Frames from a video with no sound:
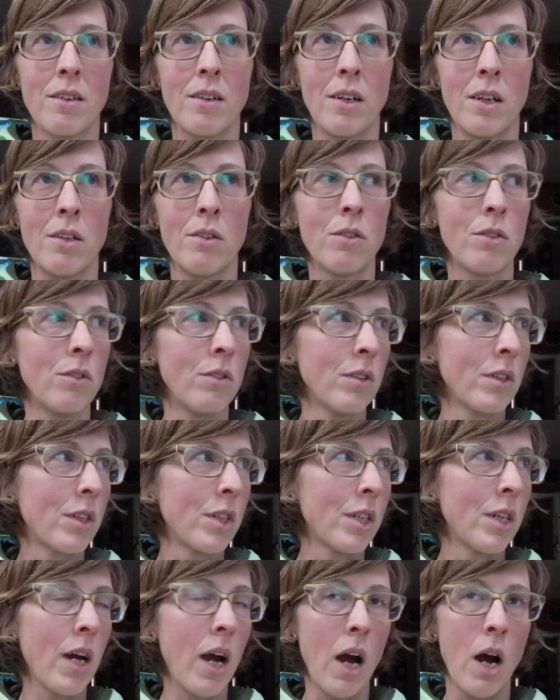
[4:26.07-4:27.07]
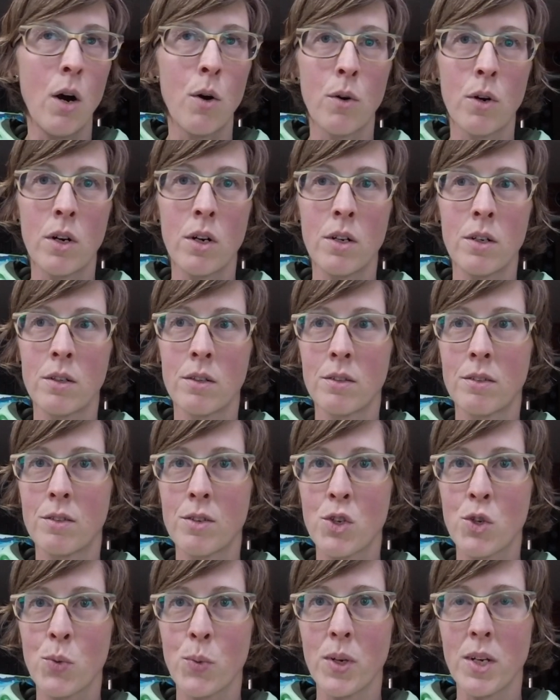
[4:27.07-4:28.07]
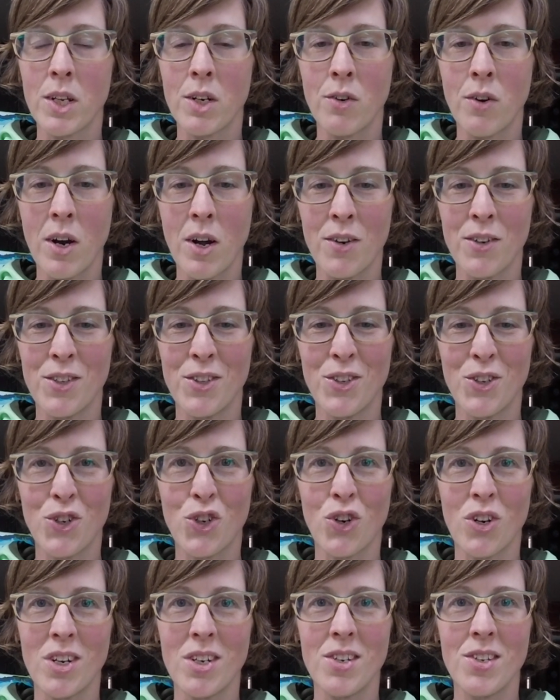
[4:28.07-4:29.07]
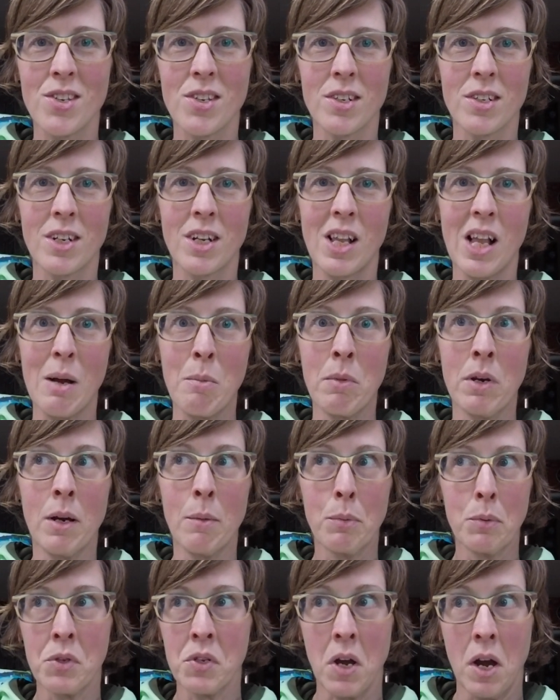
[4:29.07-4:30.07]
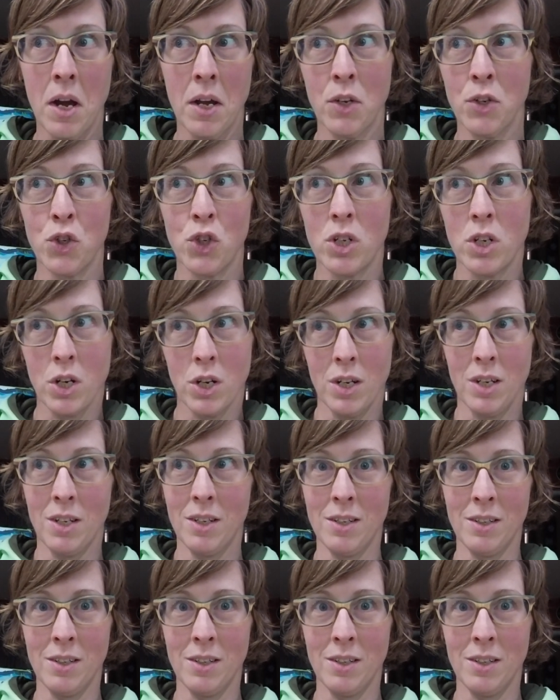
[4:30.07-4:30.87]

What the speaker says: a good hour swinging around in the trees and climbing up as high as she could,